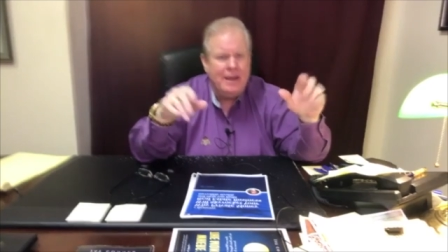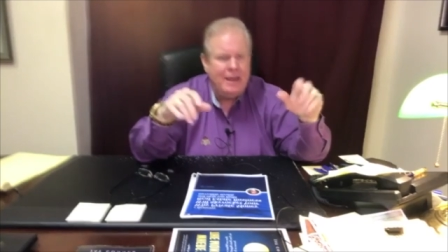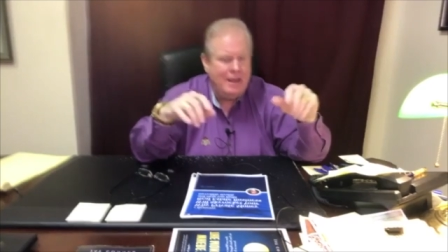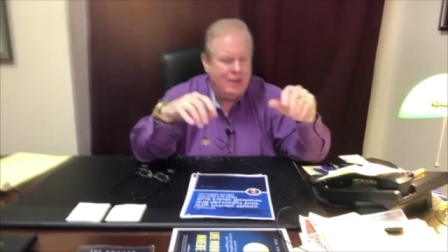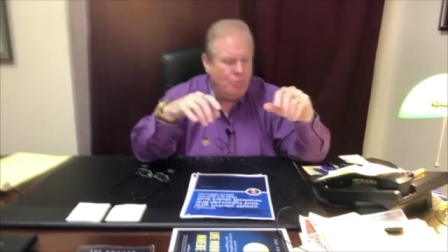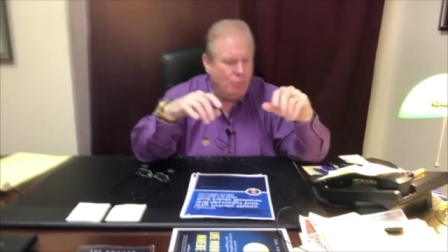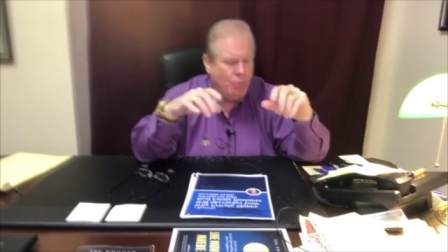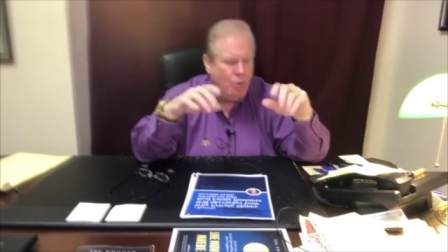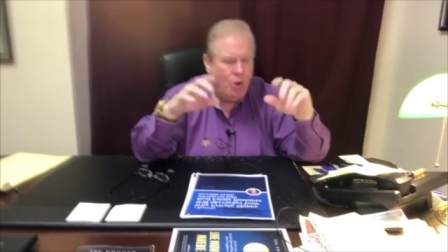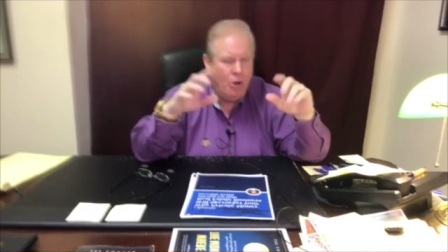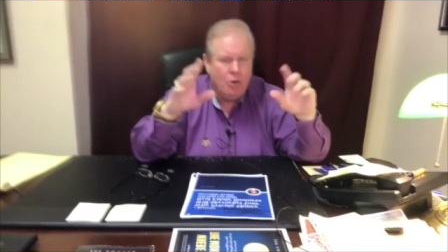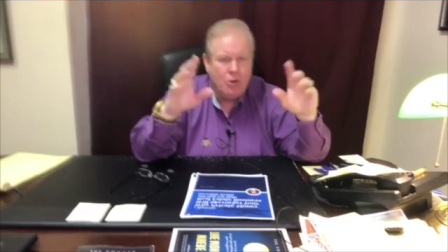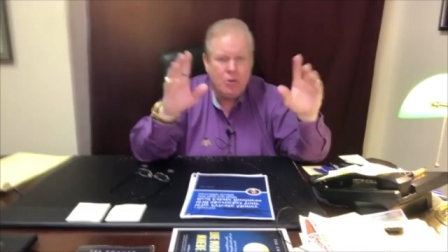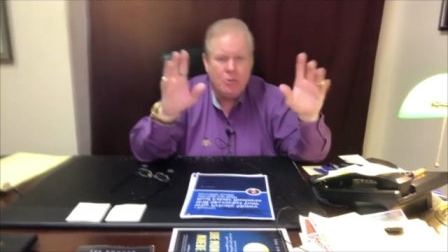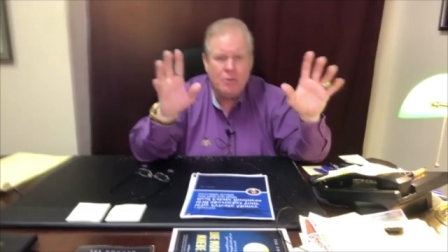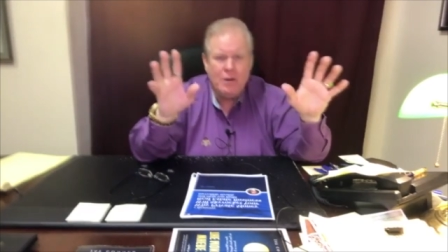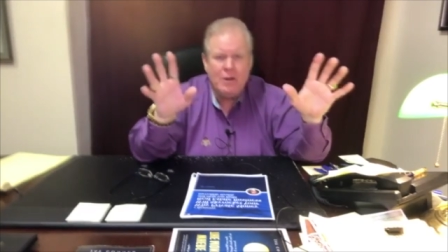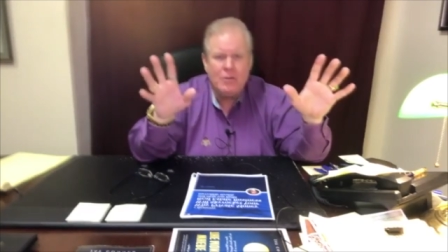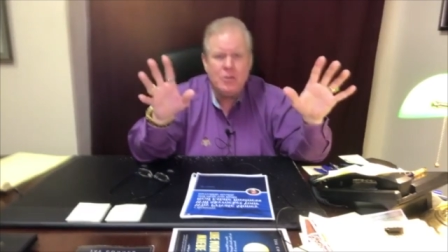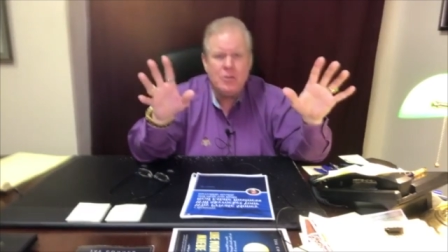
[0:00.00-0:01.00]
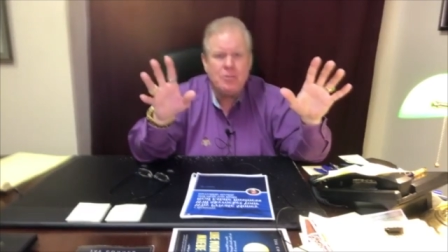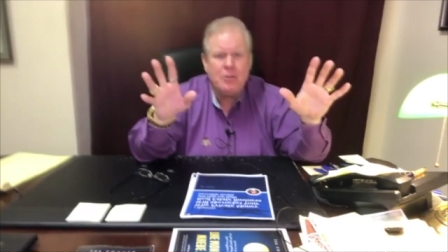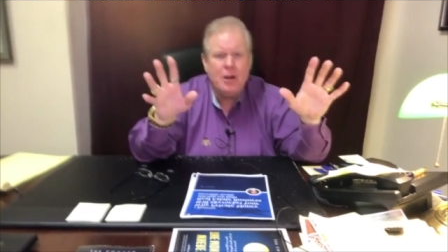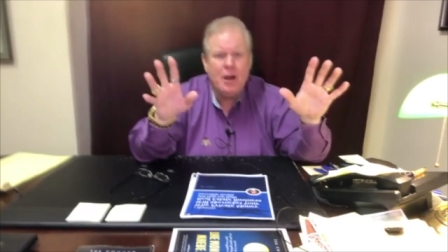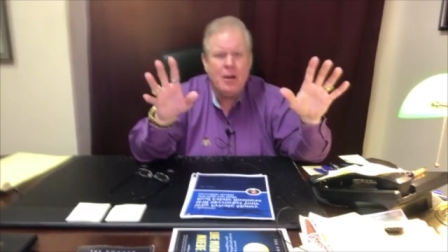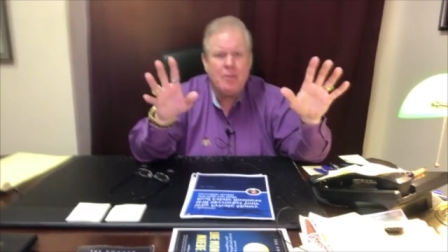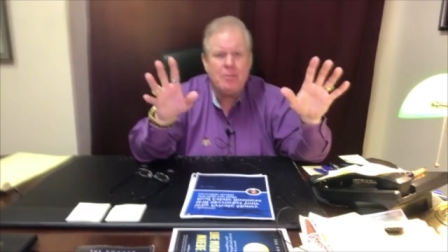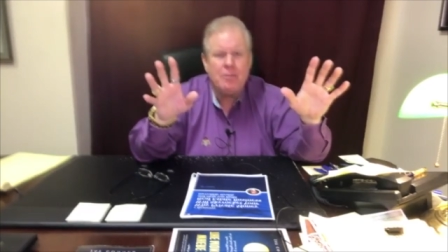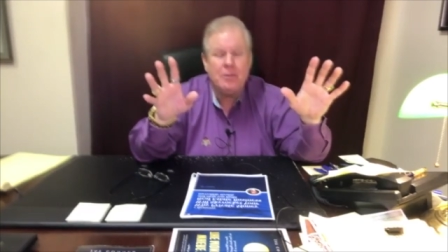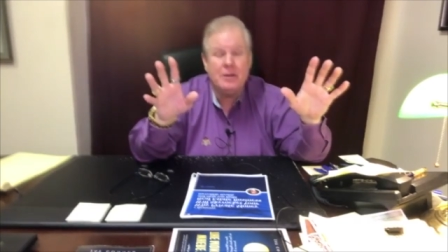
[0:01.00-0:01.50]
and walk around the
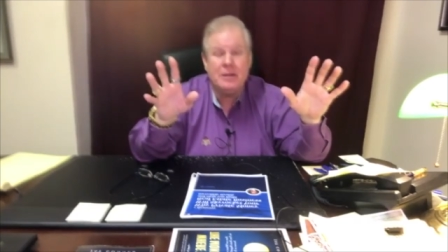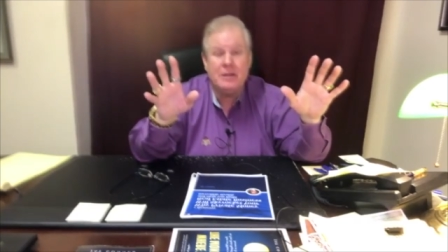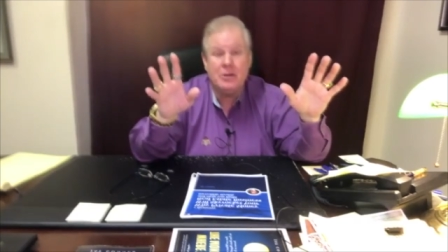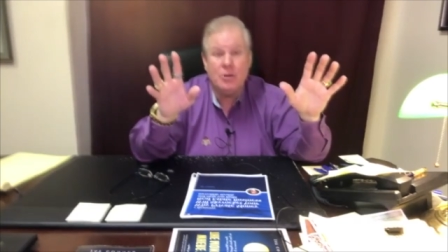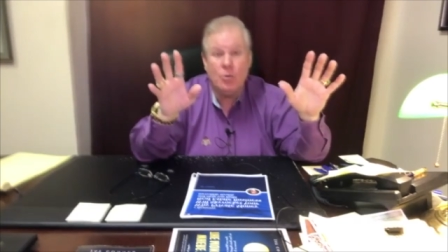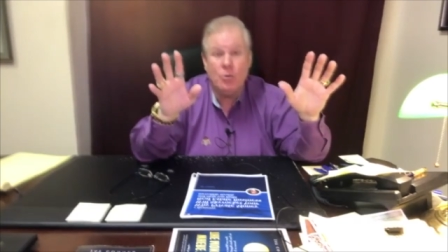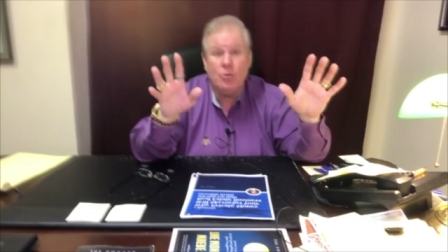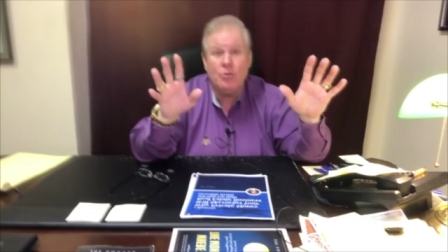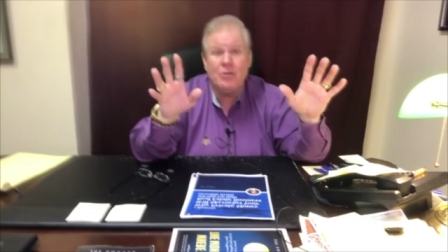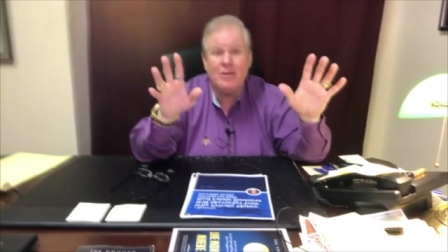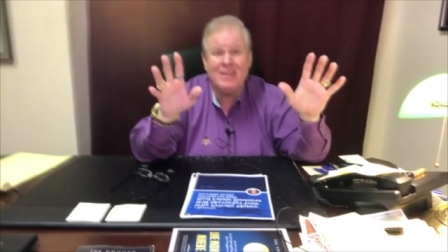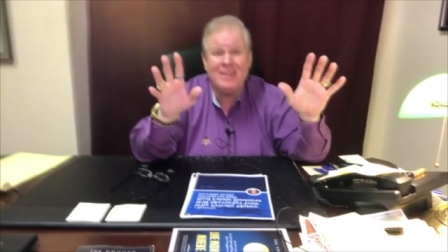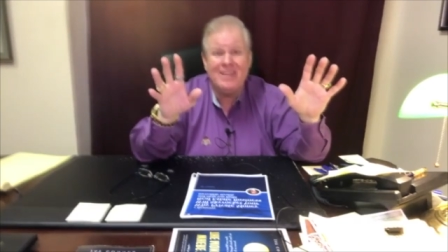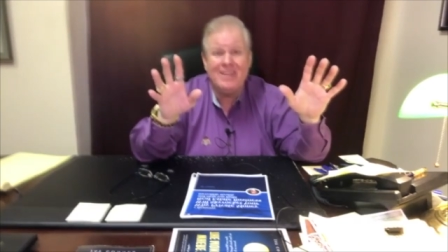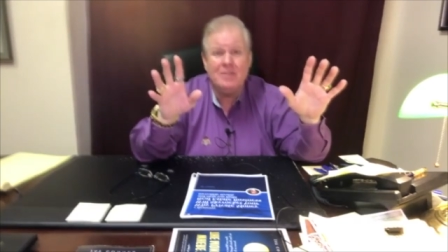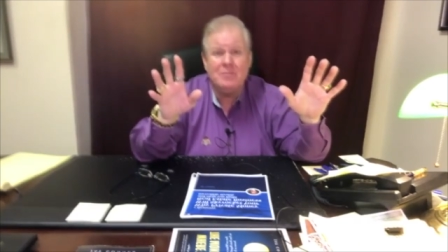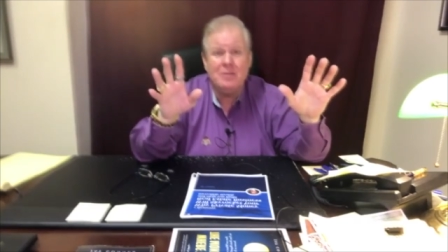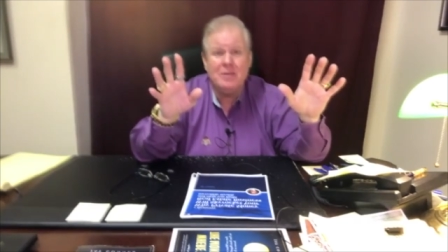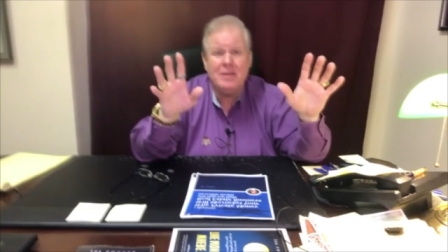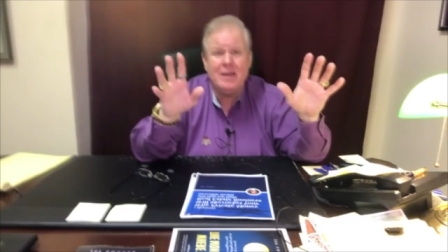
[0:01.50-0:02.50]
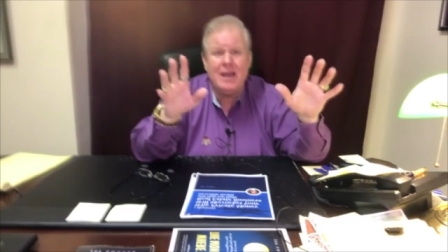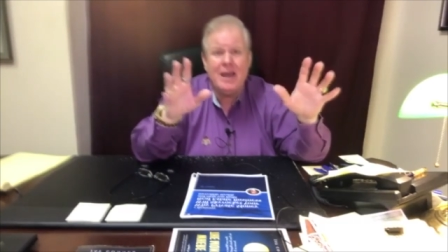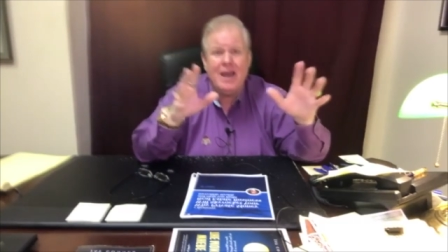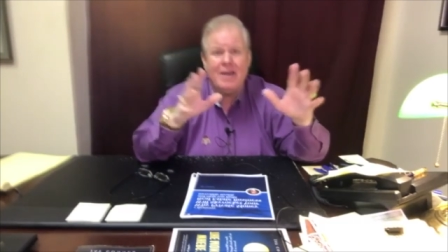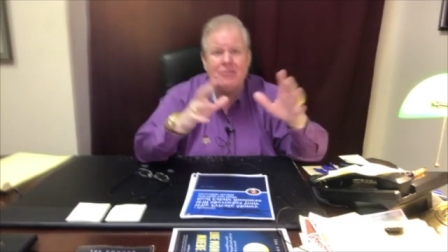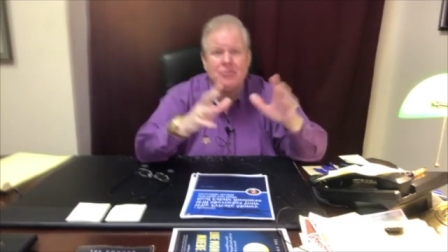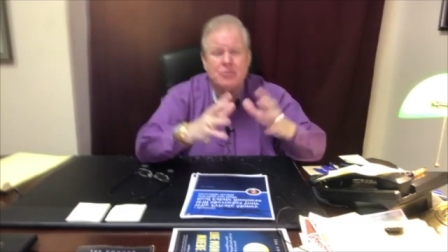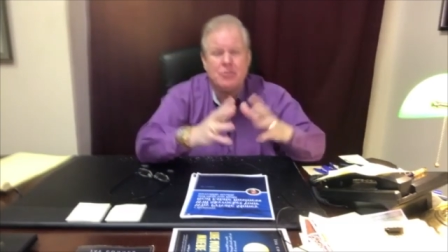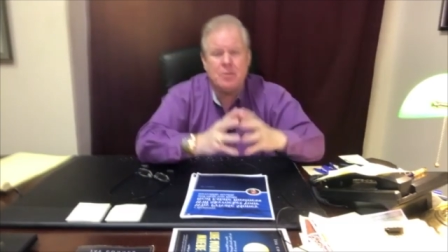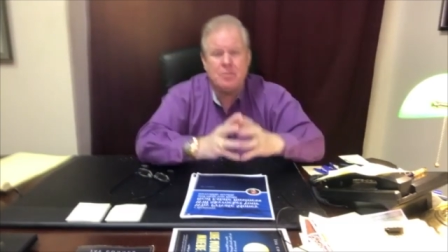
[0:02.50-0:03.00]
property in order to give me the
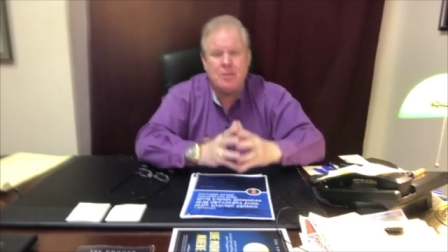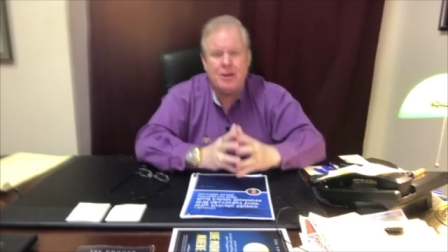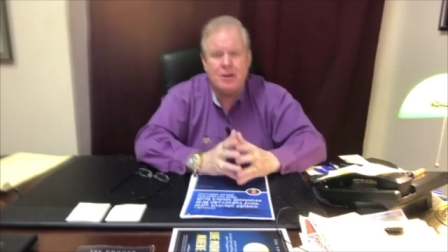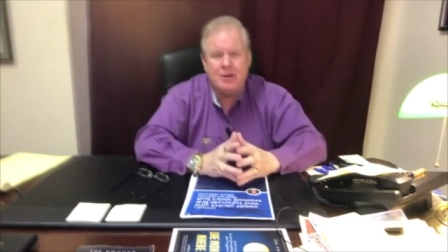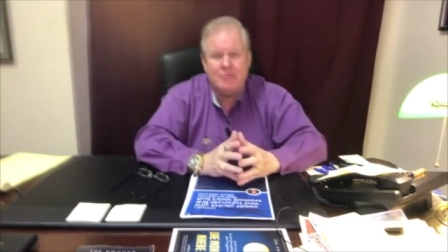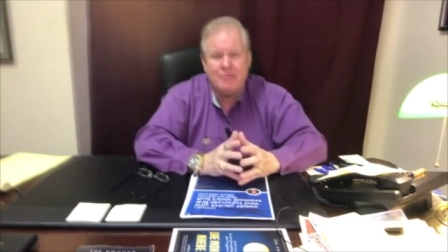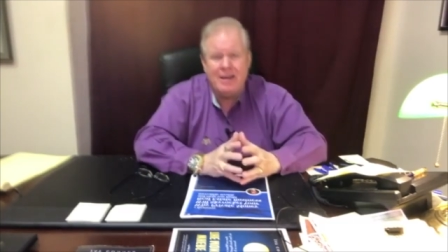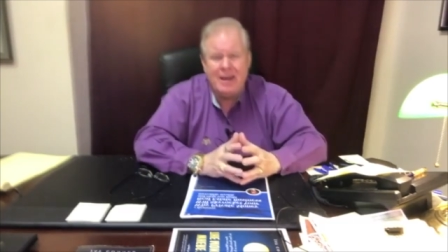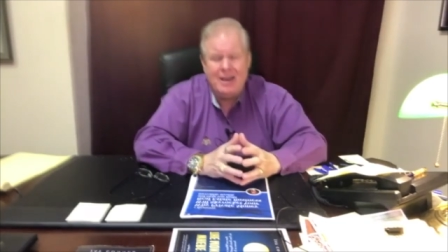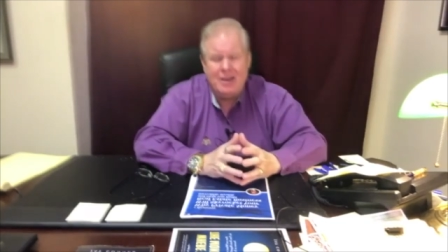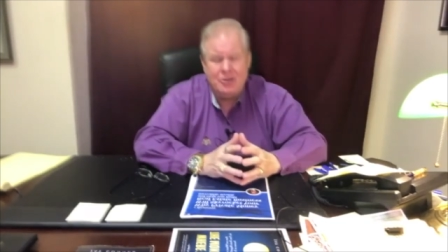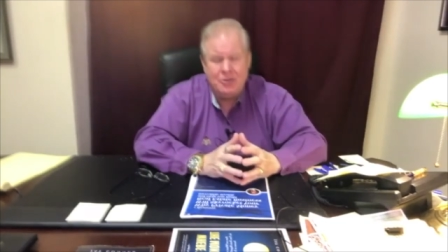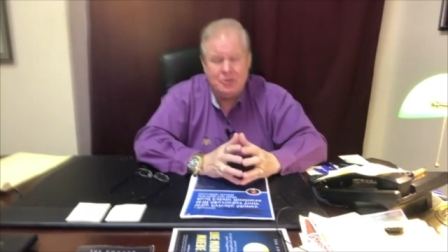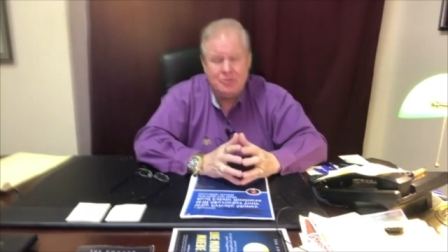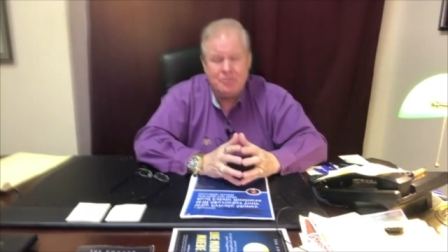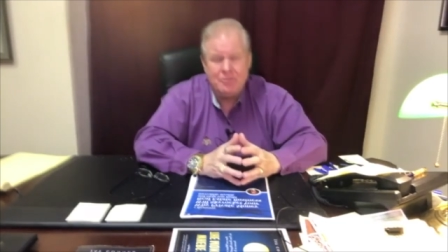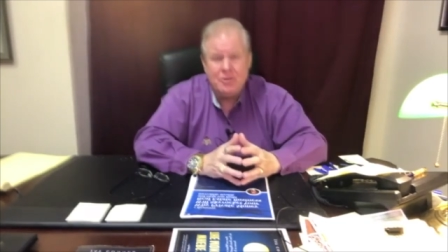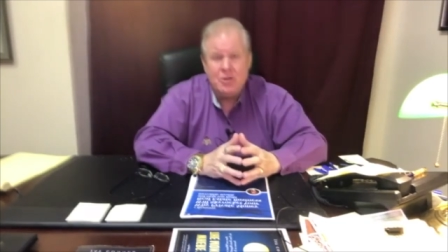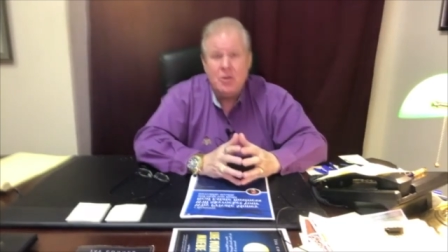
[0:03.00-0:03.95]
after-repaired value.